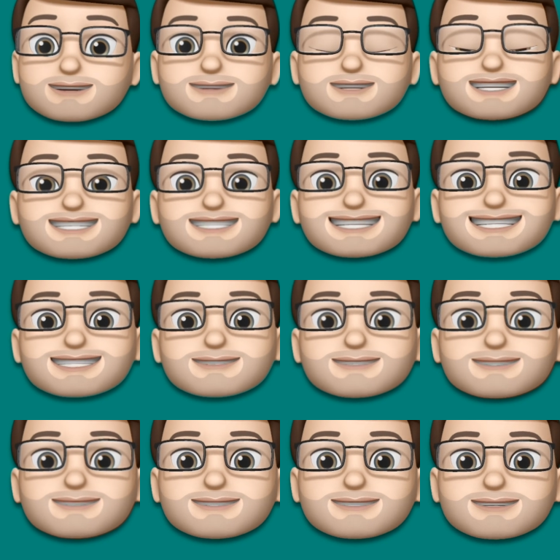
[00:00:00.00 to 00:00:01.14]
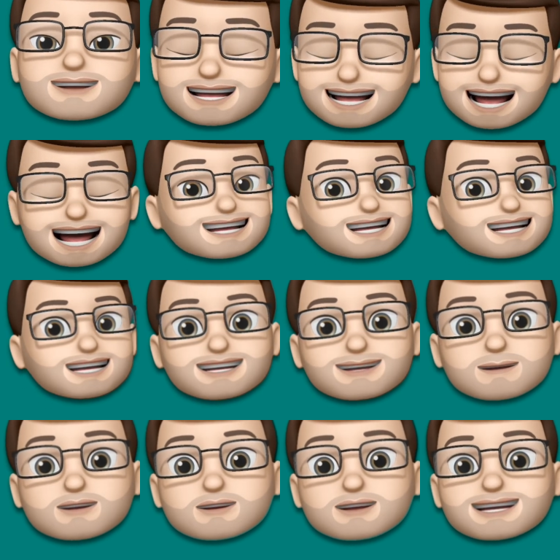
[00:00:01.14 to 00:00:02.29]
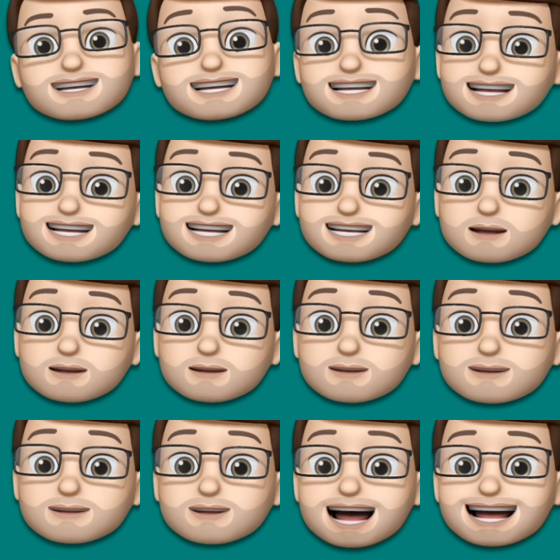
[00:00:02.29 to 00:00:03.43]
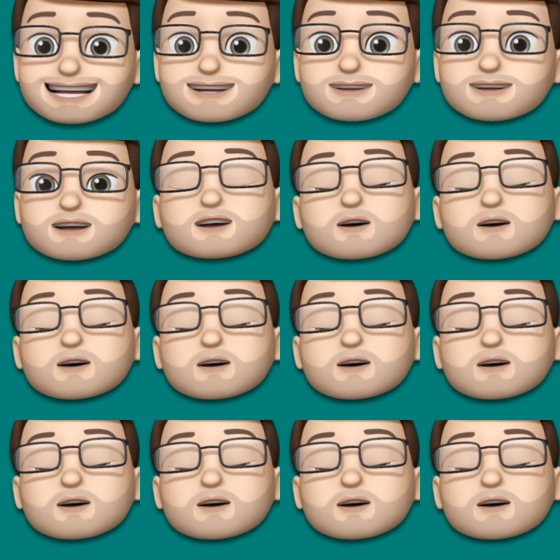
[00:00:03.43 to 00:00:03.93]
off the screen. And last but not least, in step number five,